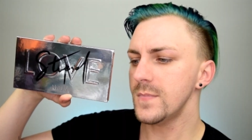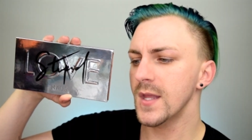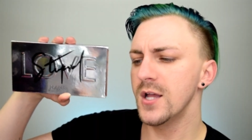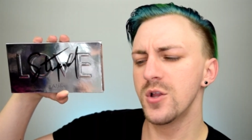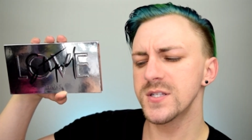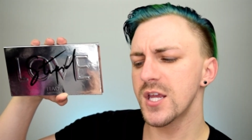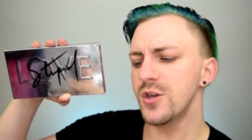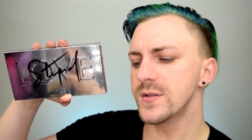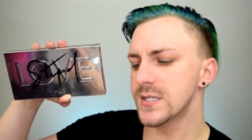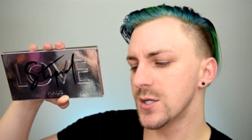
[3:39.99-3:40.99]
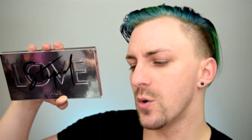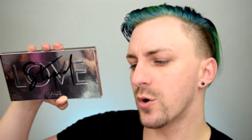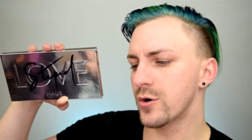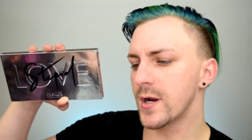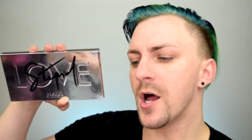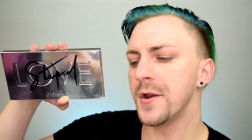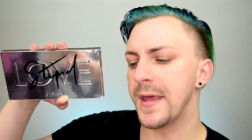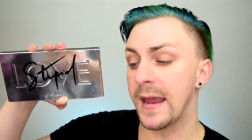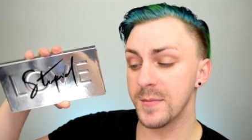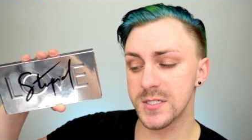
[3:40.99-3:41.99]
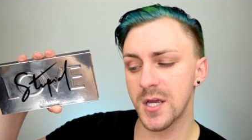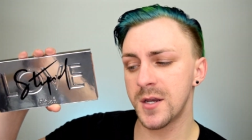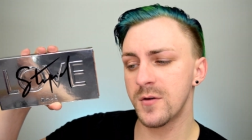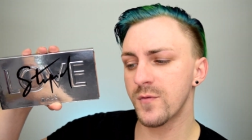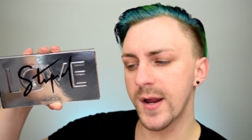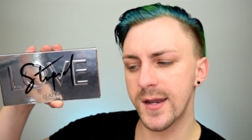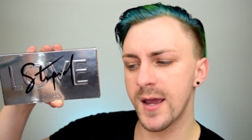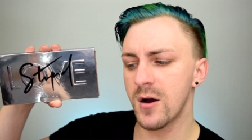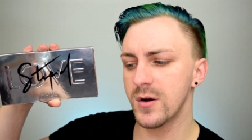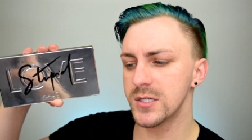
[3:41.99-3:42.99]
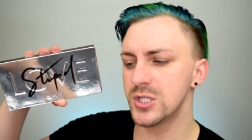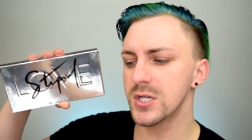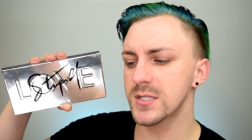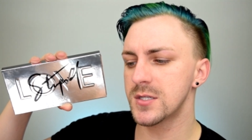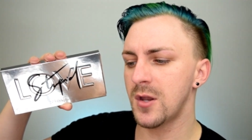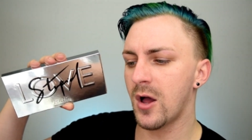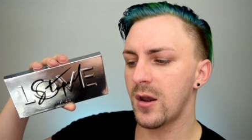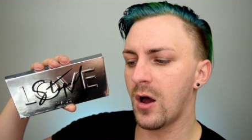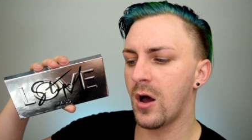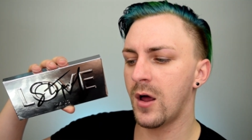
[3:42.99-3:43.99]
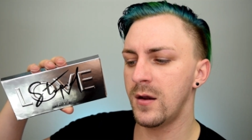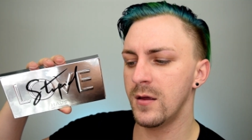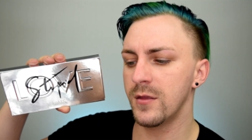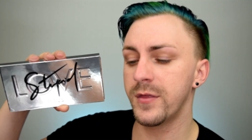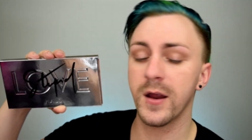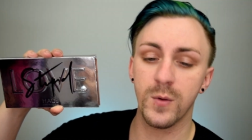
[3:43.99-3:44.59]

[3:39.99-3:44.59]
It looks like you can still order it on Amazon right now, just not on their